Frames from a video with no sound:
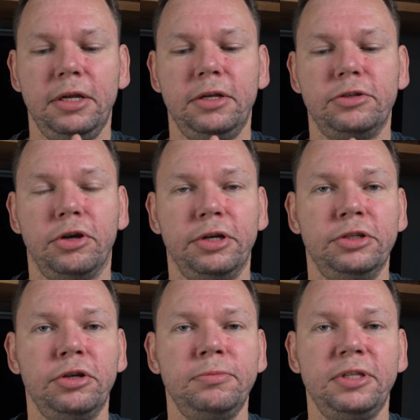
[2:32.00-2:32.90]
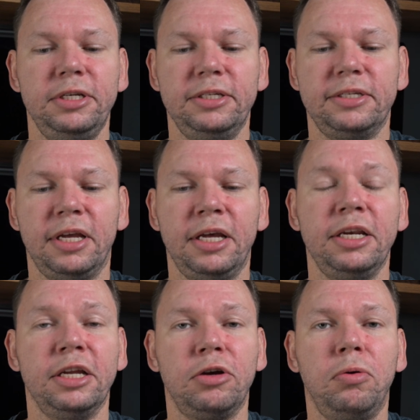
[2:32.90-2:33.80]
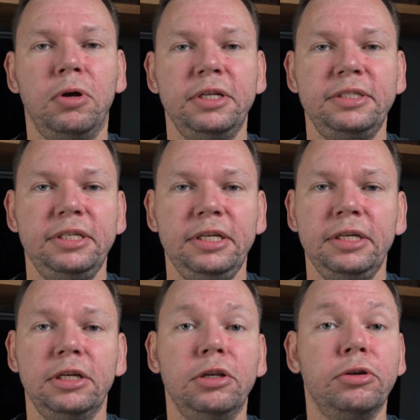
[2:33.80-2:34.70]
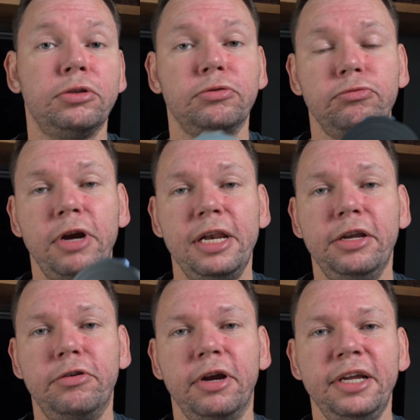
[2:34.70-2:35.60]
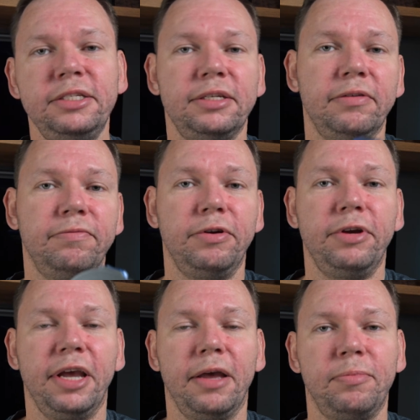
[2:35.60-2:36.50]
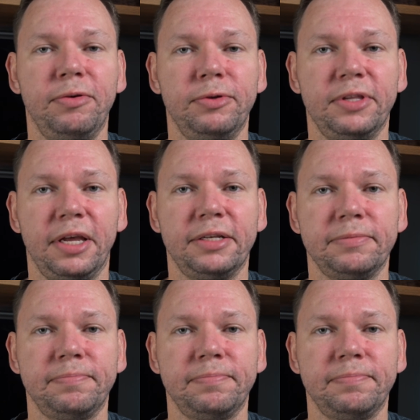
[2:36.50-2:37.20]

So in terms of the design and quality, looks really great. I'm very happy with that.